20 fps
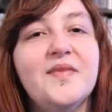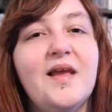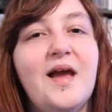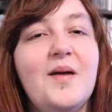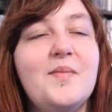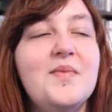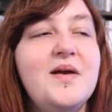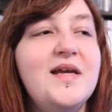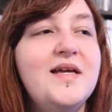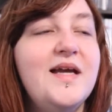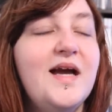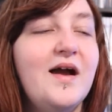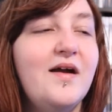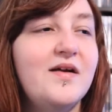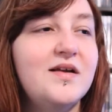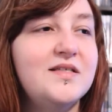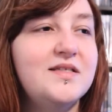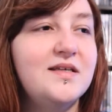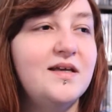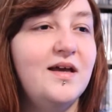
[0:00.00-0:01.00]
a main
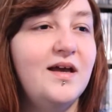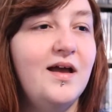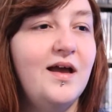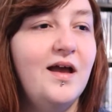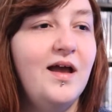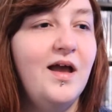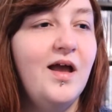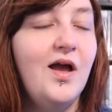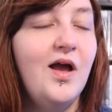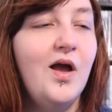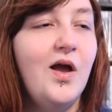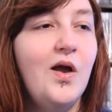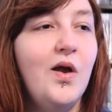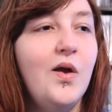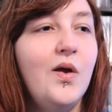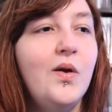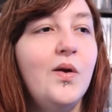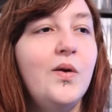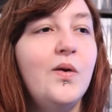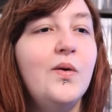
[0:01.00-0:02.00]
character
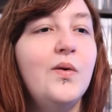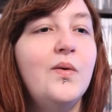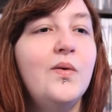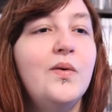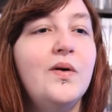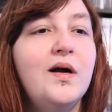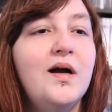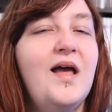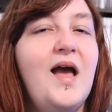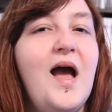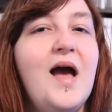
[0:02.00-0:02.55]
who